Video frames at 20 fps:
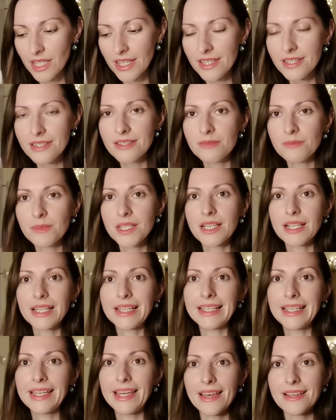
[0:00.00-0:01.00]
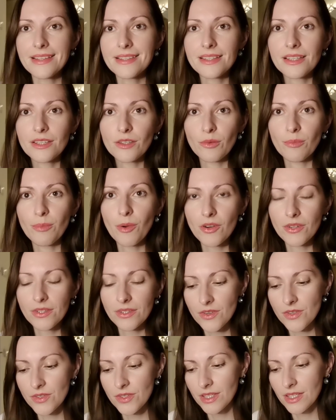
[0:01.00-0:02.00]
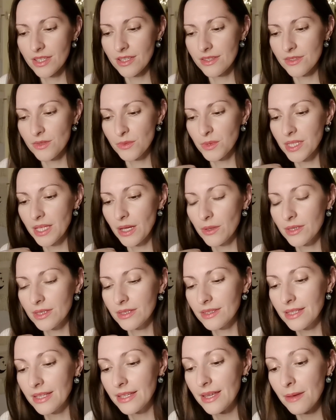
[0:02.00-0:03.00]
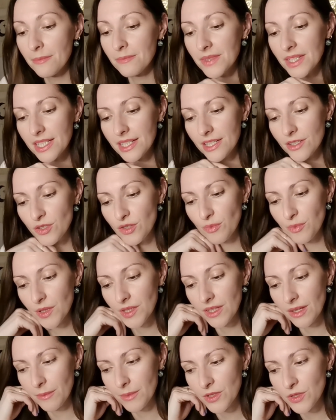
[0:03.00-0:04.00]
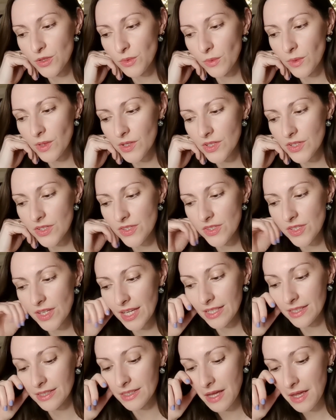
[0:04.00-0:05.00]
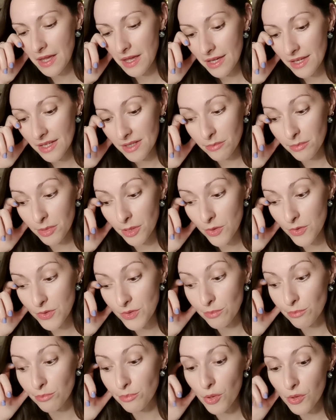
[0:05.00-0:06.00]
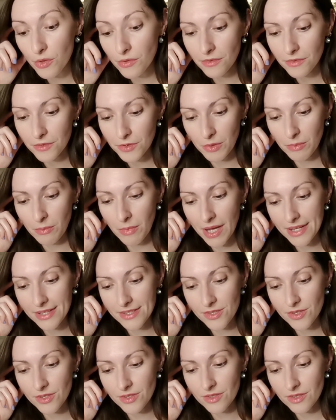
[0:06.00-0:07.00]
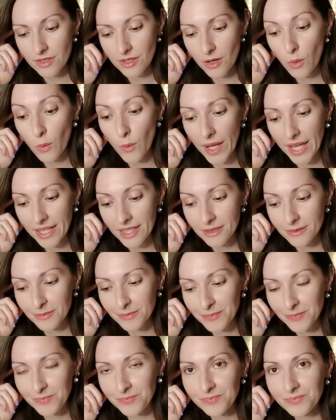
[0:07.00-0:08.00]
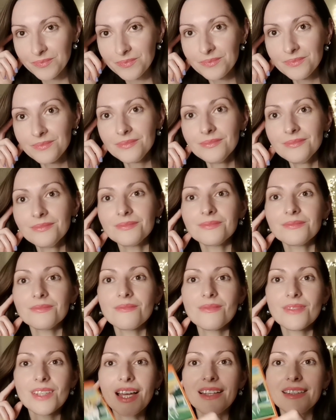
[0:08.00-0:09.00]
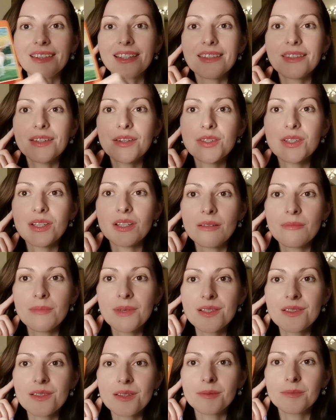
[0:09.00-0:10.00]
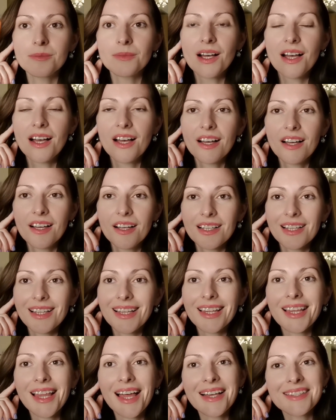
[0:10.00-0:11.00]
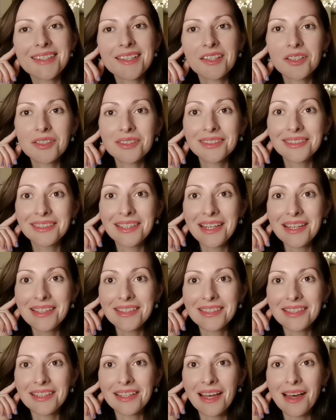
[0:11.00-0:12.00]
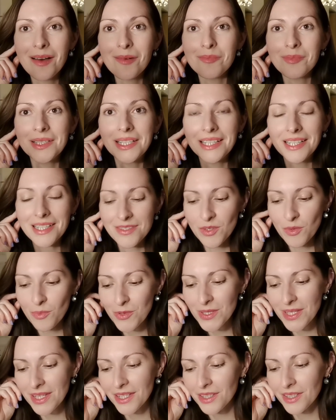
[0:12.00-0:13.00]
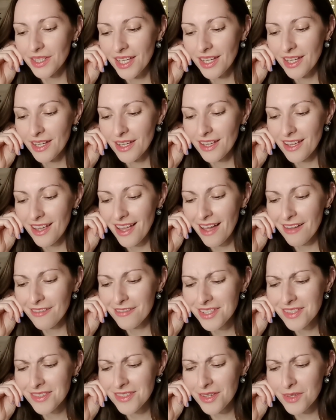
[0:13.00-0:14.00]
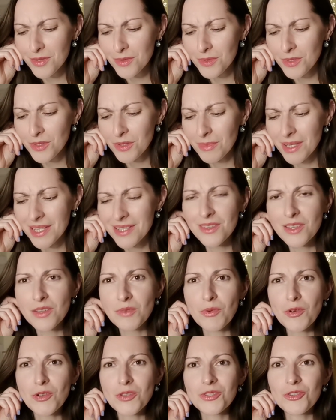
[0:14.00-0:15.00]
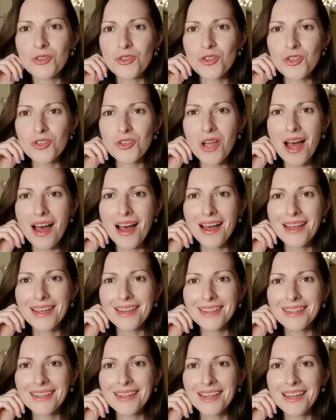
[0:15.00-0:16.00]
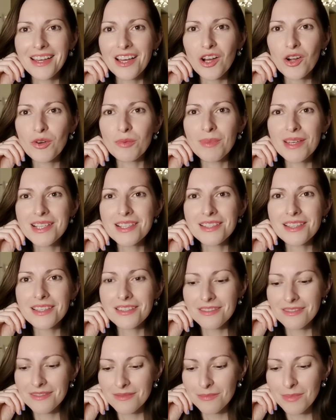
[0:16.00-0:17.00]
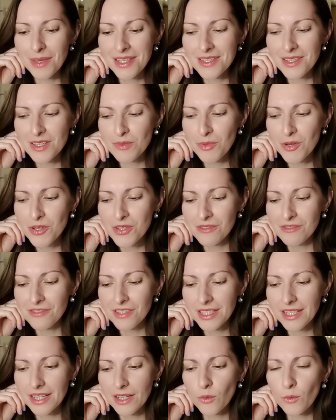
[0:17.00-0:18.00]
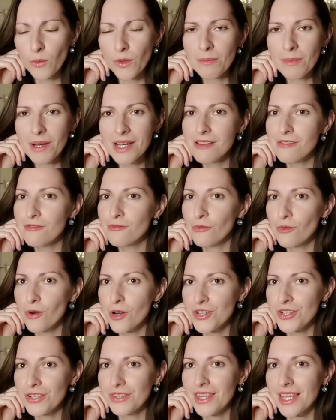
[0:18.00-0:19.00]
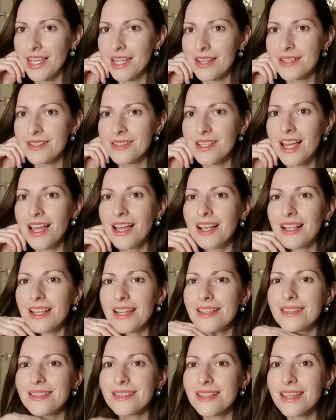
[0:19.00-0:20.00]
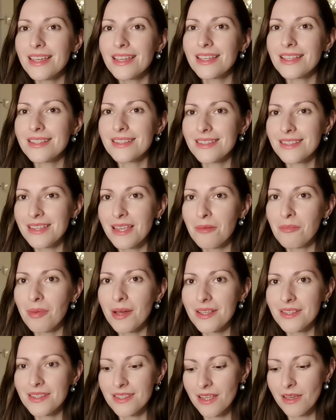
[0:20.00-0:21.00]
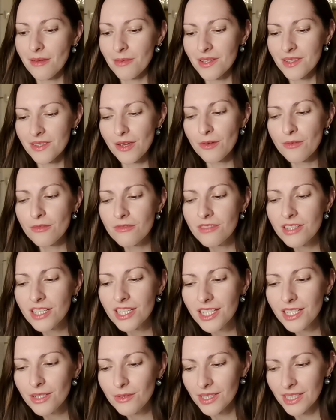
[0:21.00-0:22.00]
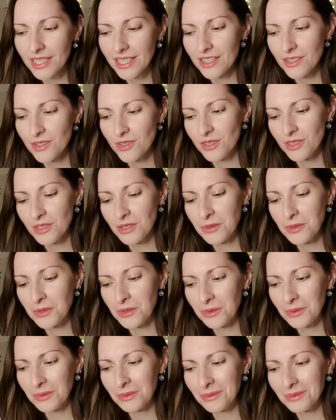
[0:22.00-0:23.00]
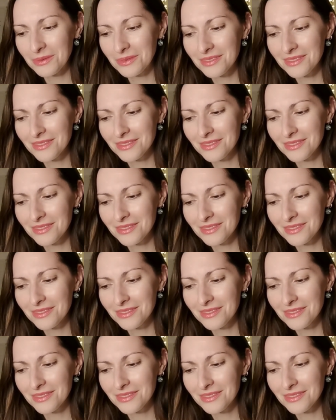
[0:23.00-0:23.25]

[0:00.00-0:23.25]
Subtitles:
intimately guessing your partner's needs without them needing to put them into words, and it blows both of your minds away. And then there's gonna be some classical dating happening. It's almost like having sex with you makes this person shy, or makes this person feel like, we might have rushed things. Let's take it step by step because I really want to get to know you.